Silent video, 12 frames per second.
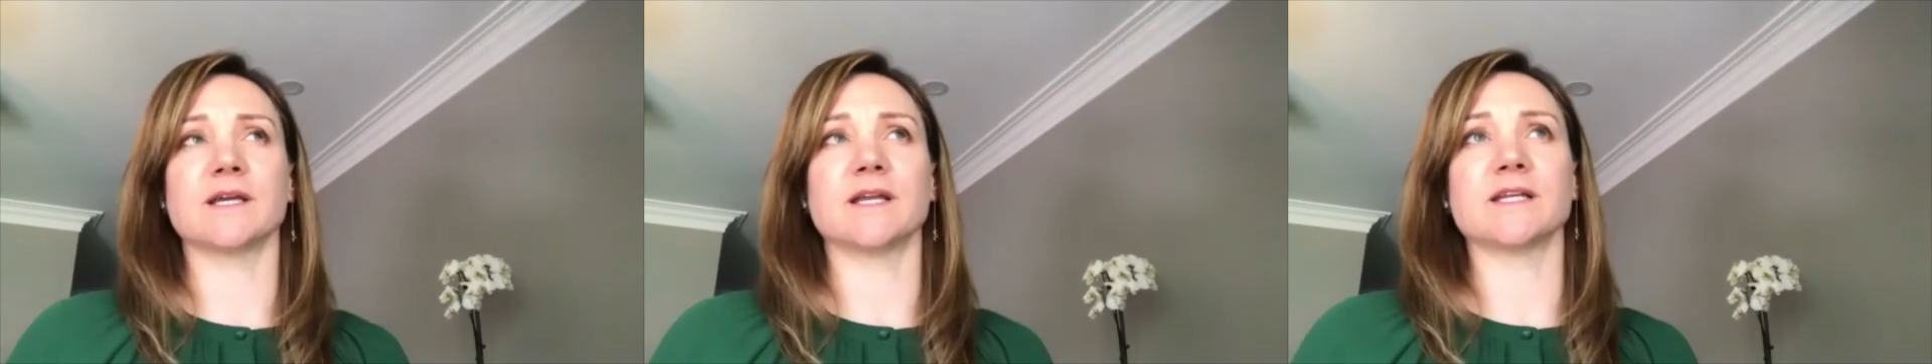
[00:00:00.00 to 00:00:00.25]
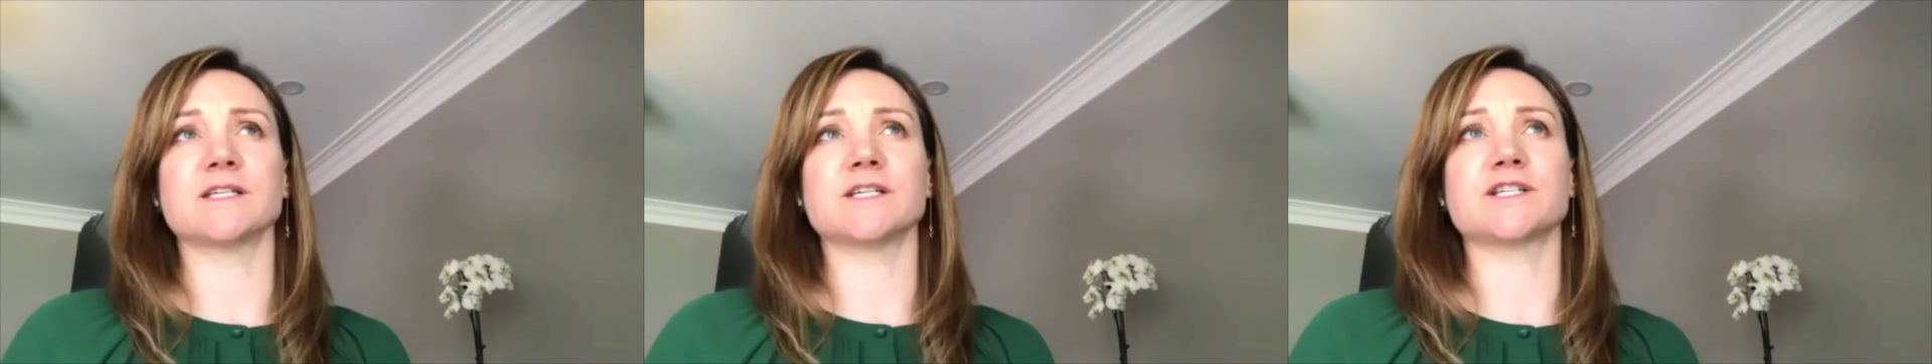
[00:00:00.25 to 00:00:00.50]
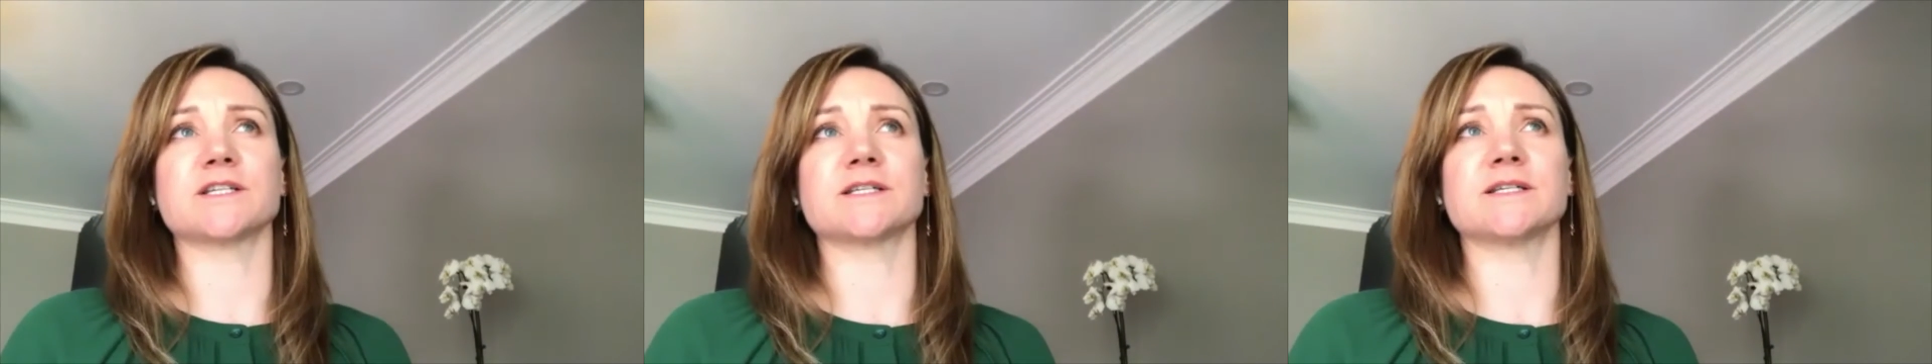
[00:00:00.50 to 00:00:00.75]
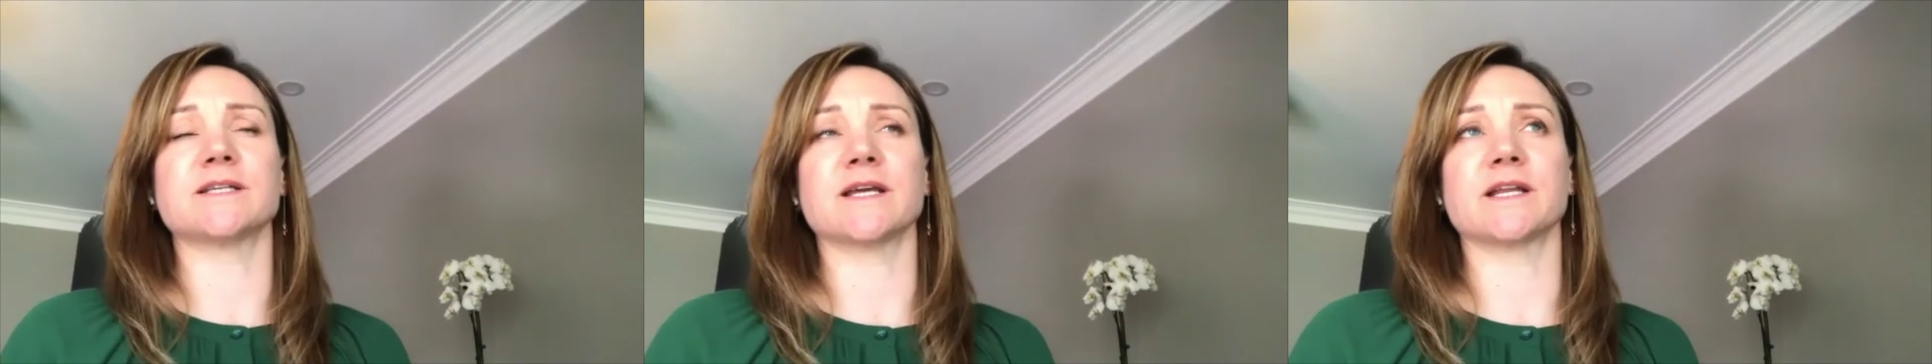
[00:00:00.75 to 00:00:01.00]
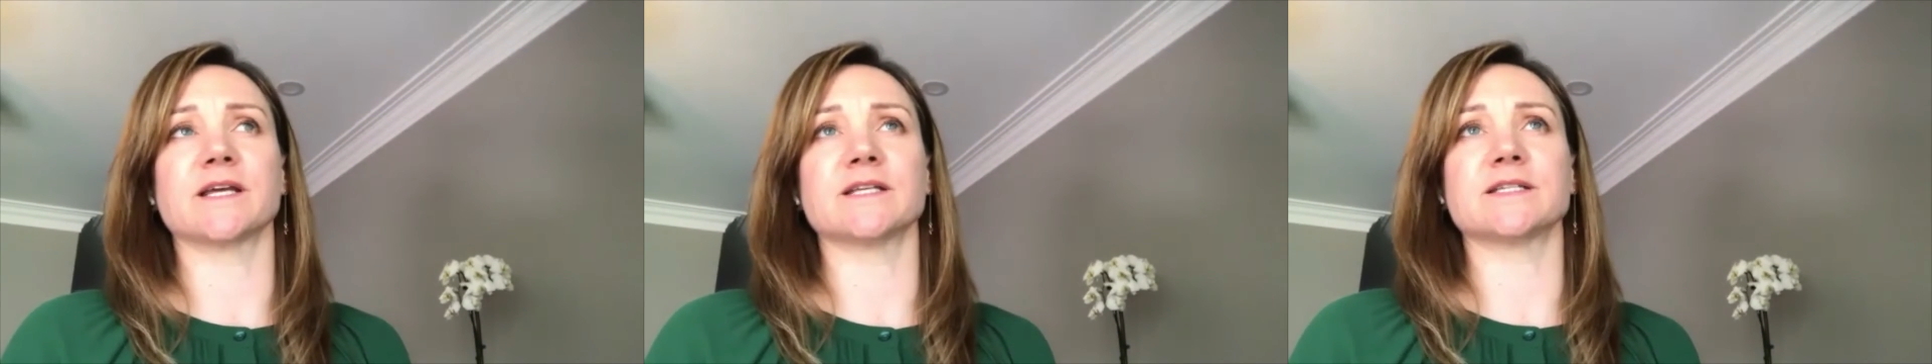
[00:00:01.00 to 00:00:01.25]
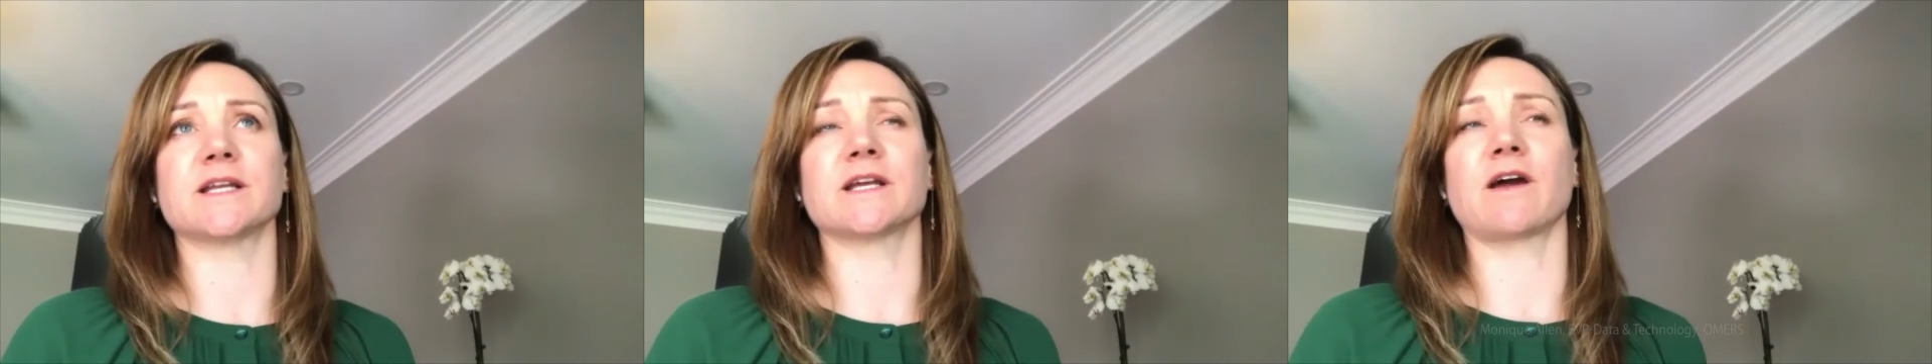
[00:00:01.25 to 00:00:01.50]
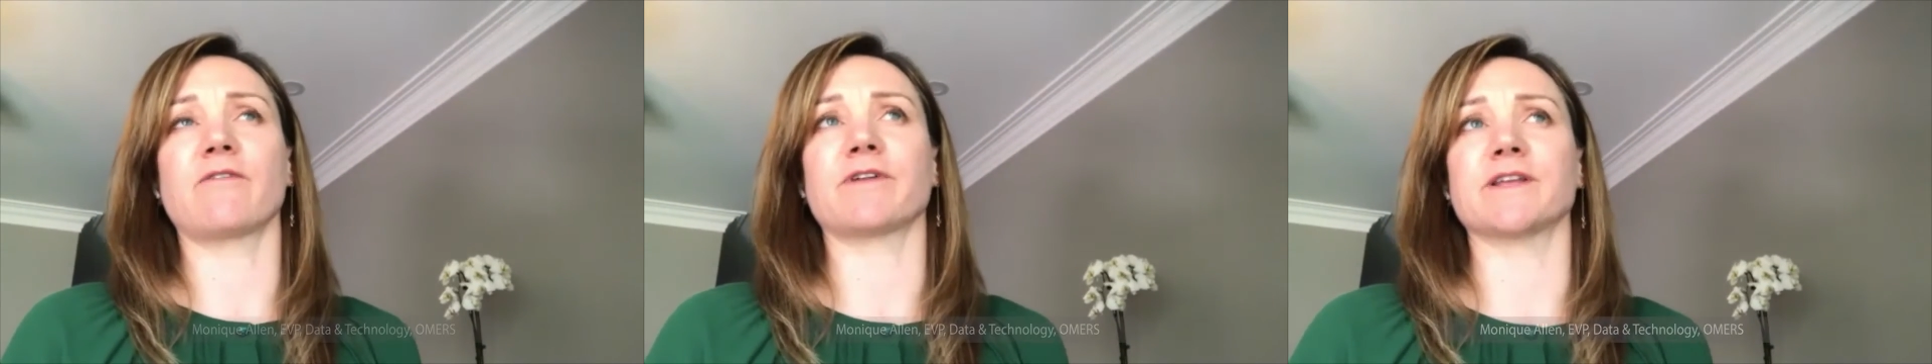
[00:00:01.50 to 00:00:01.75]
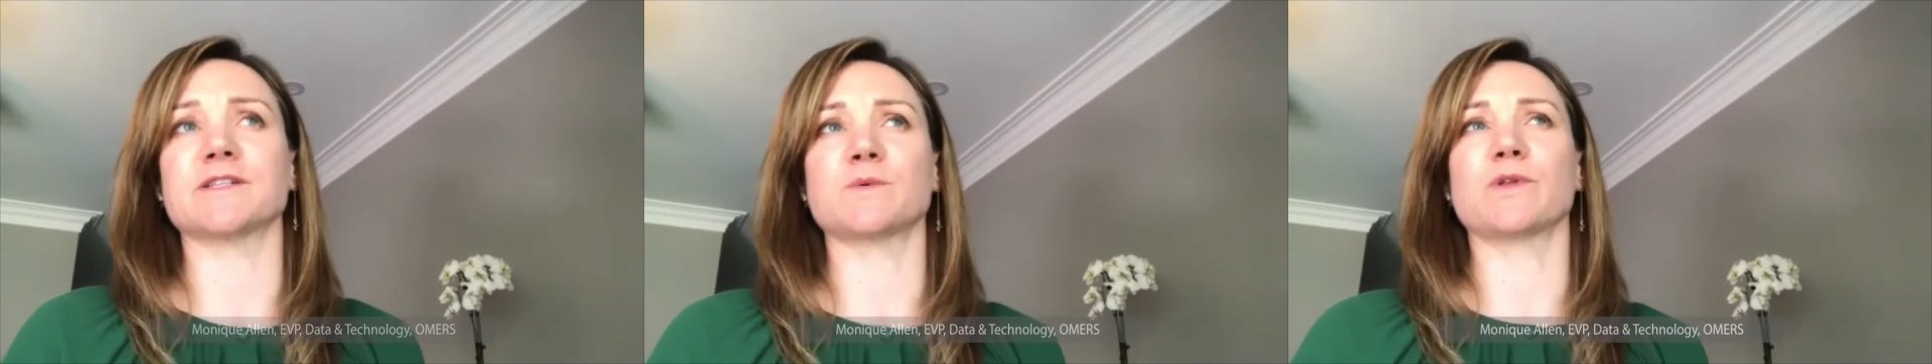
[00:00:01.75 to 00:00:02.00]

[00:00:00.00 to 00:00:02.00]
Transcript: in addition to data and data governance,